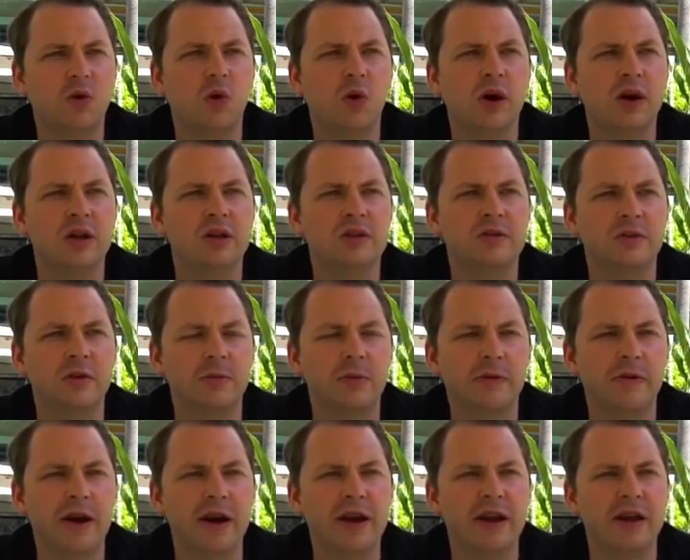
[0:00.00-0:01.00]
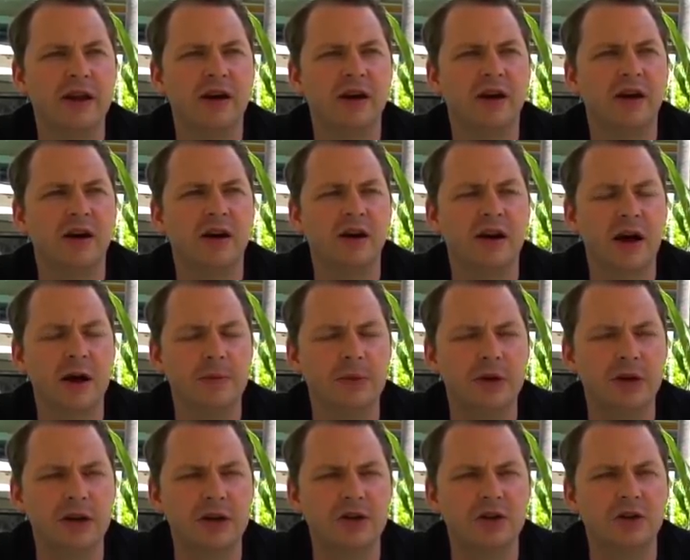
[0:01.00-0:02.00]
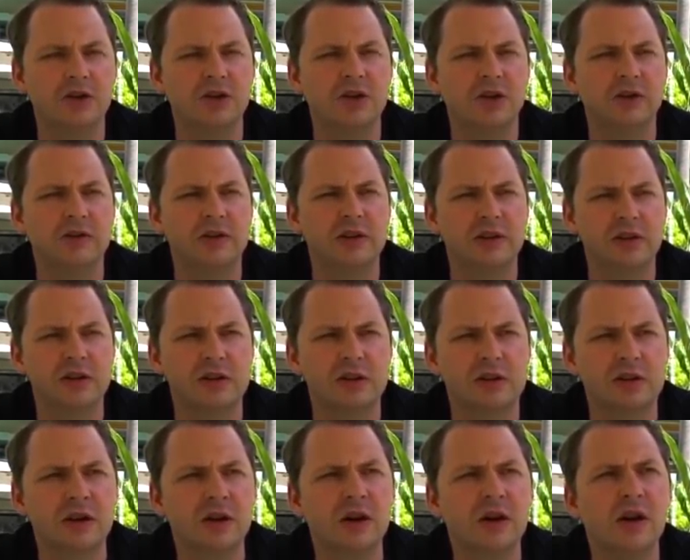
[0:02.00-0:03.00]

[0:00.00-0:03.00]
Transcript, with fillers: coins for providing uh, computational services.